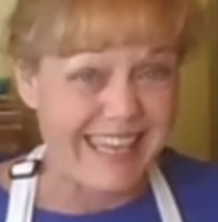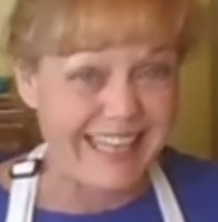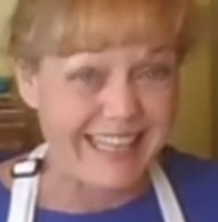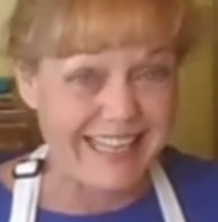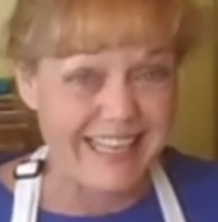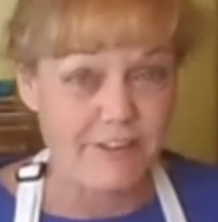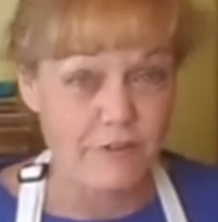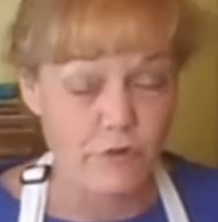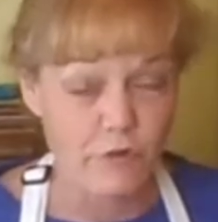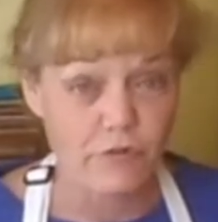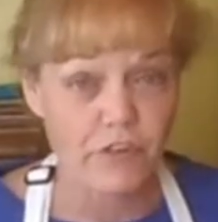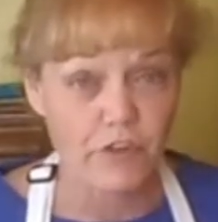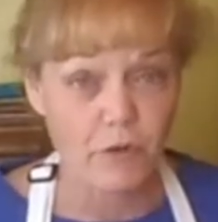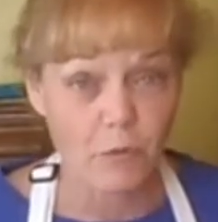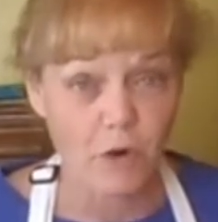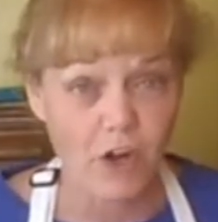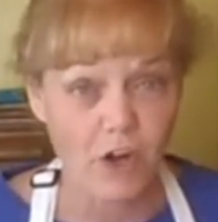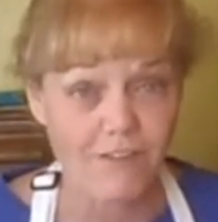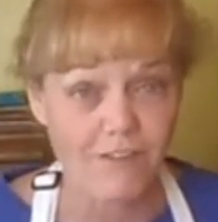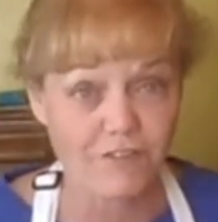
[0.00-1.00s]
I do feel more
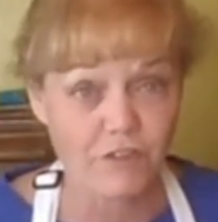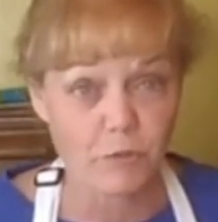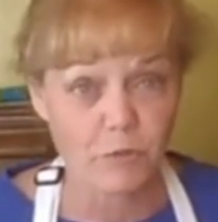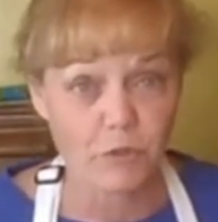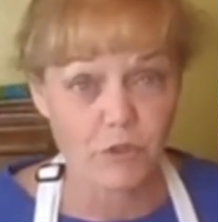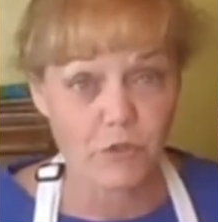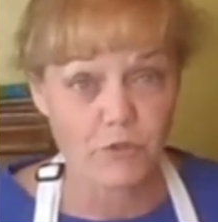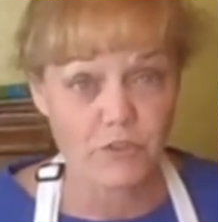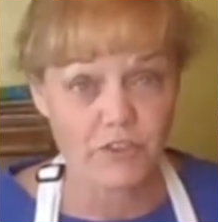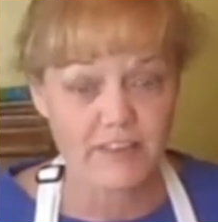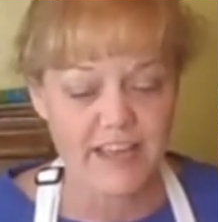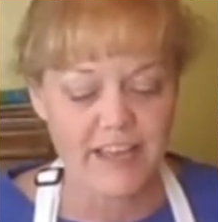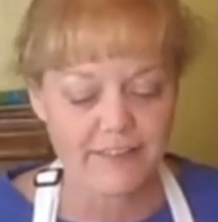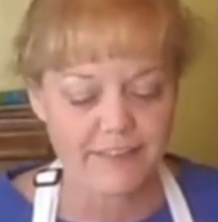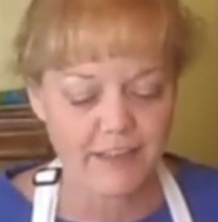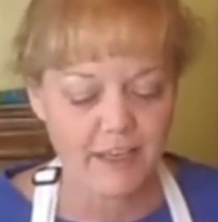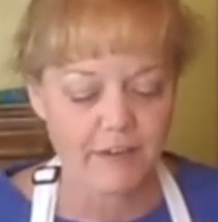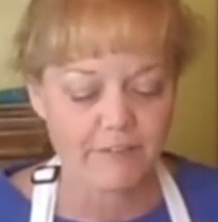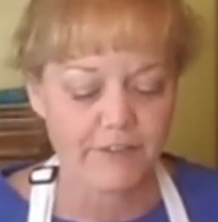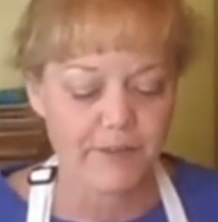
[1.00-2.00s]
comfortable using that in the
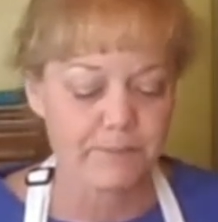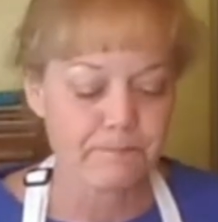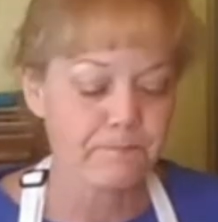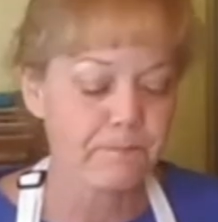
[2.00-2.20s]
oven.